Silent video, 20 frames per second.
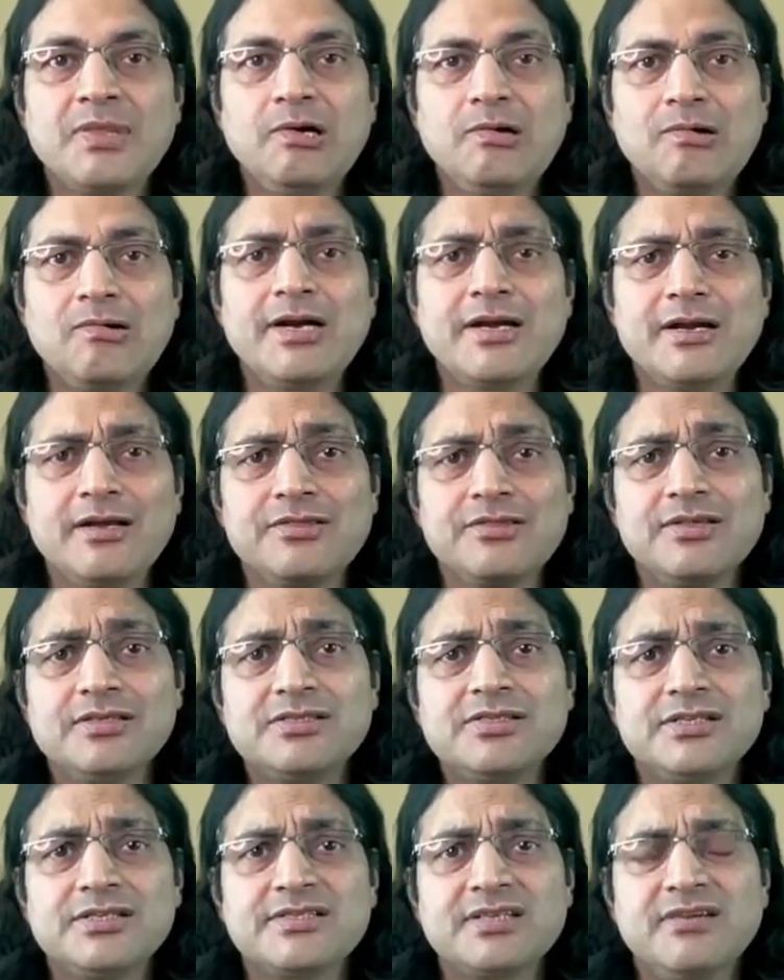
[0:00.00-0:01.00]
Alright, I just
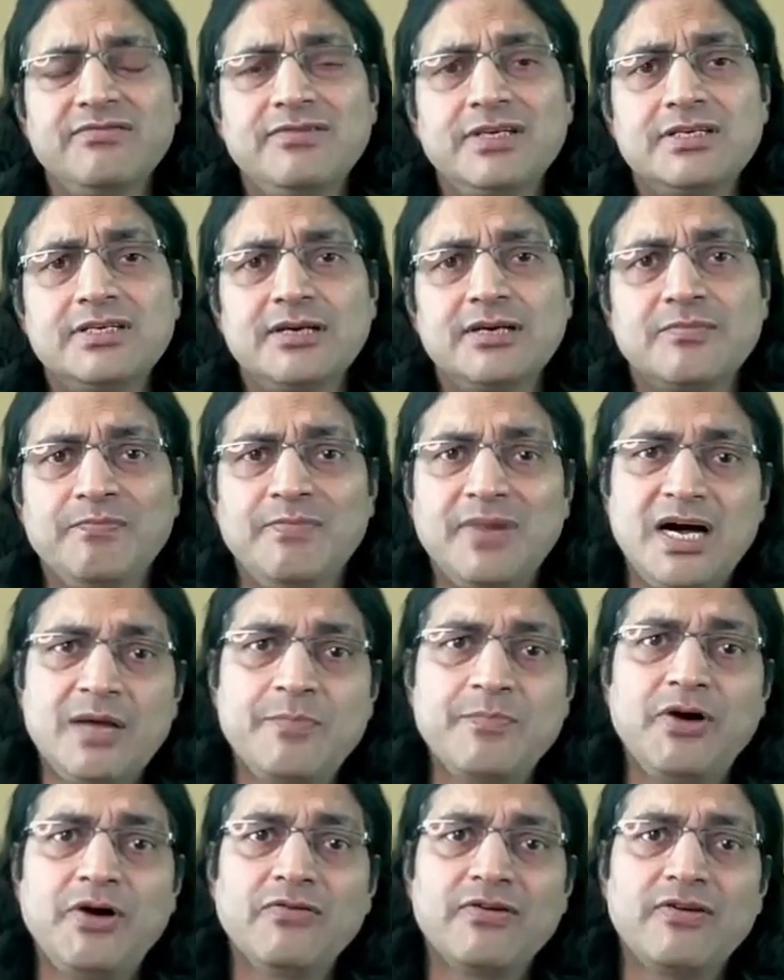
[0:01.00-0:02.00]
discovered that my
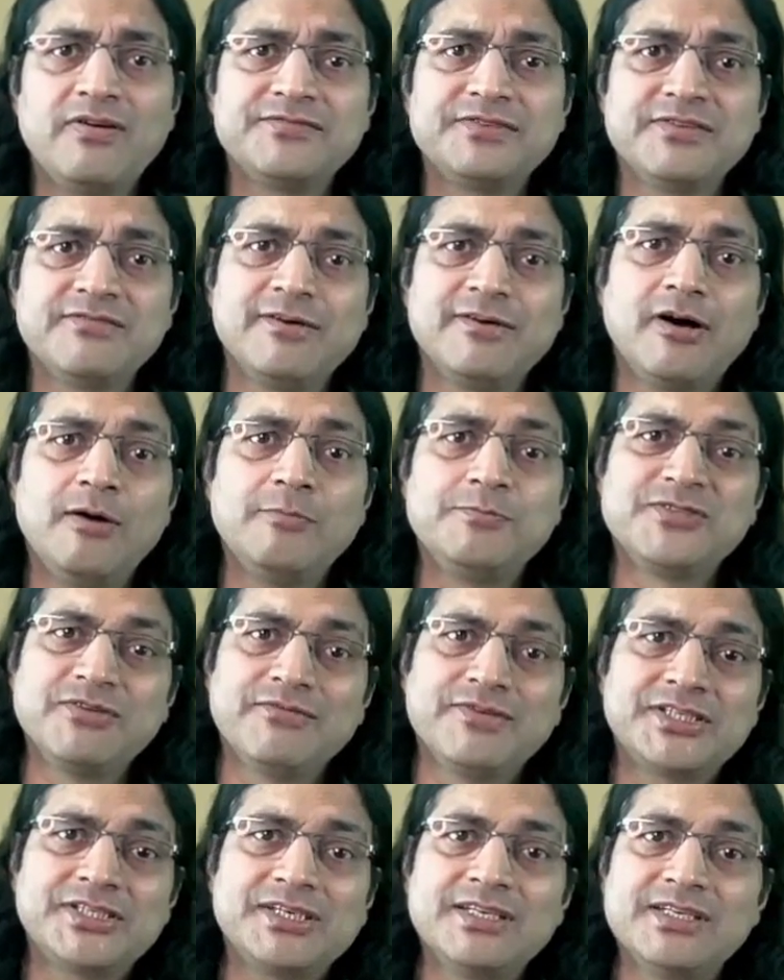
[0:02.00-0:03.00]
power of
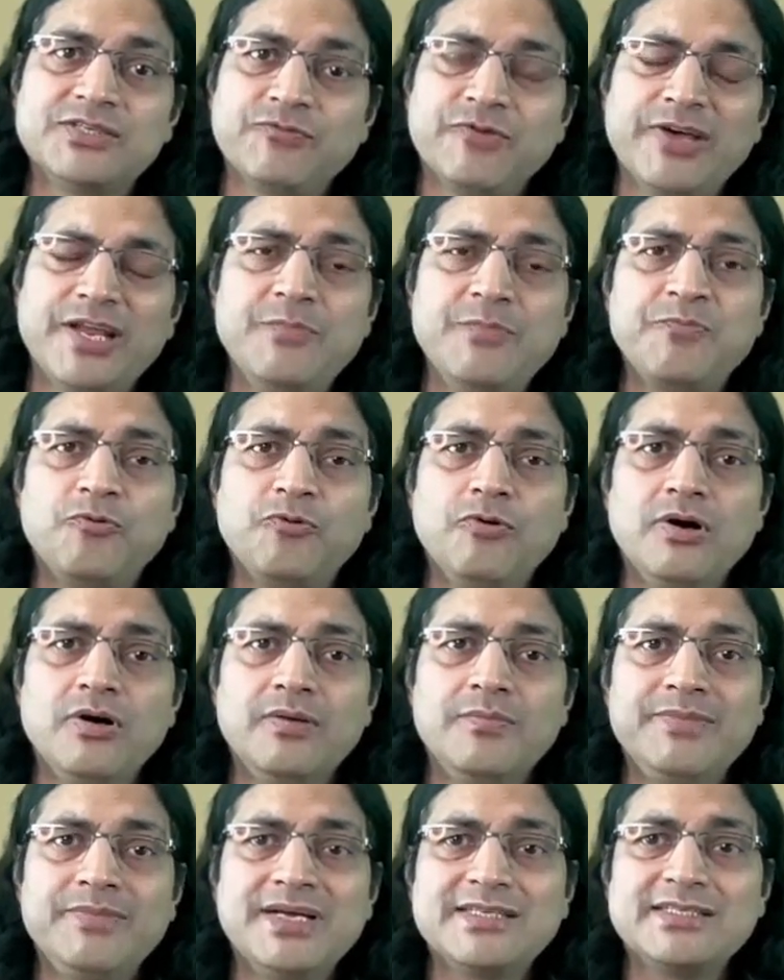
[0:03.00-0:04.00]
observation is very
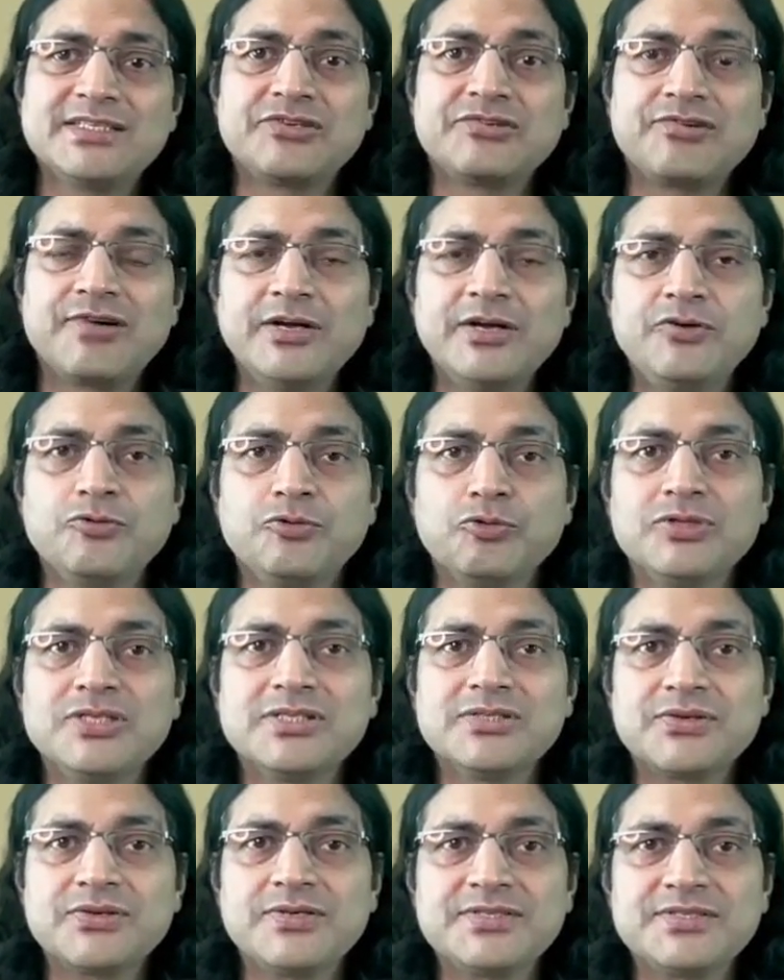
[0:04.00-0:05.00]
poor because I tried to do
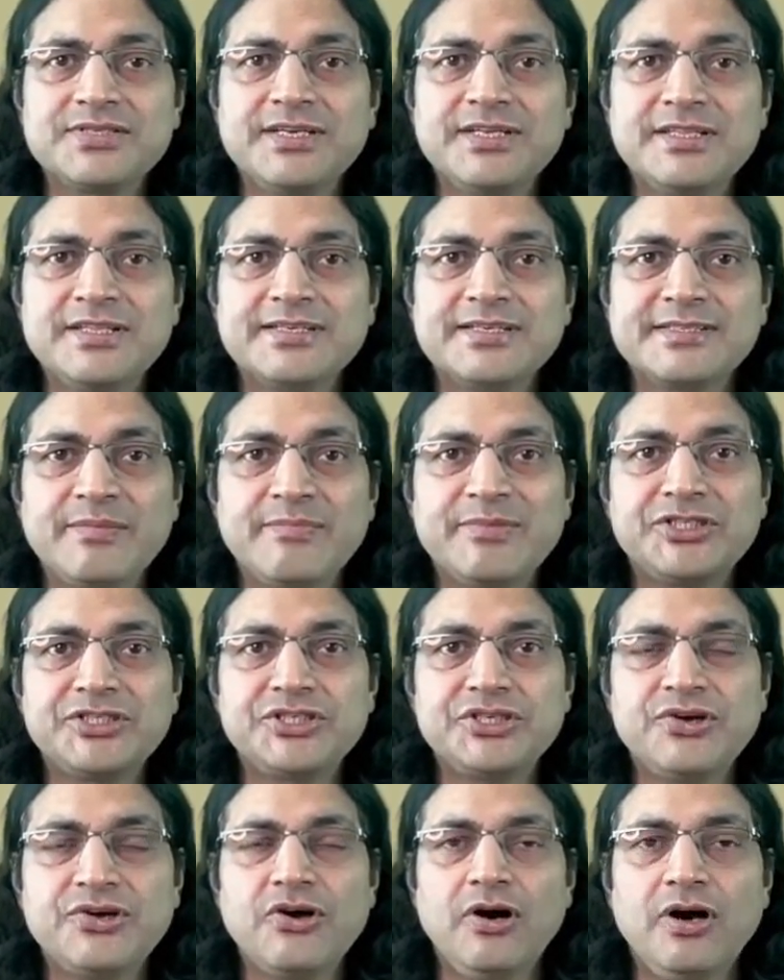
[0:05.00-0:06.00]
this question in the
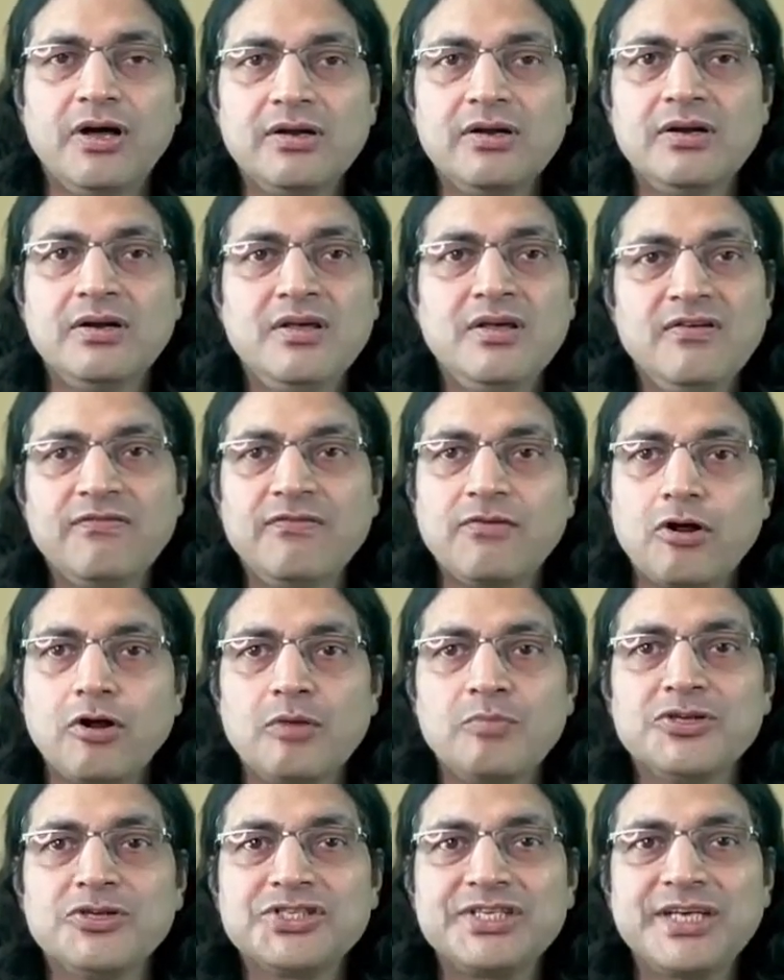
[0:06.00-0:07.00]
examination hall for
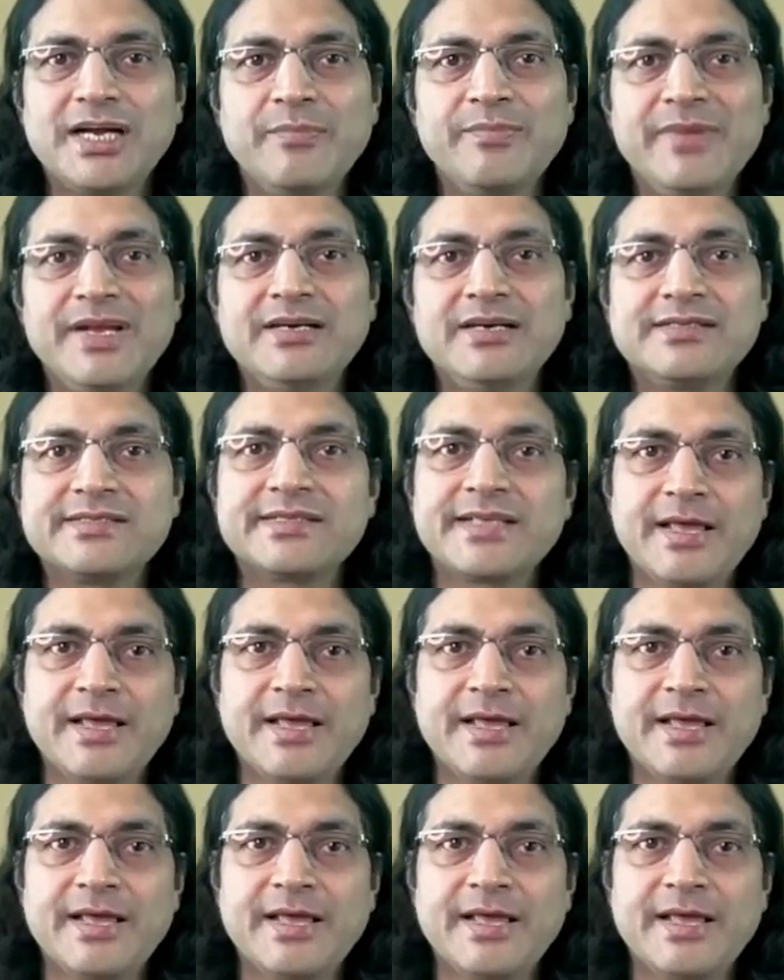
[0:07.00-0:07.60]
almost 10 minutes,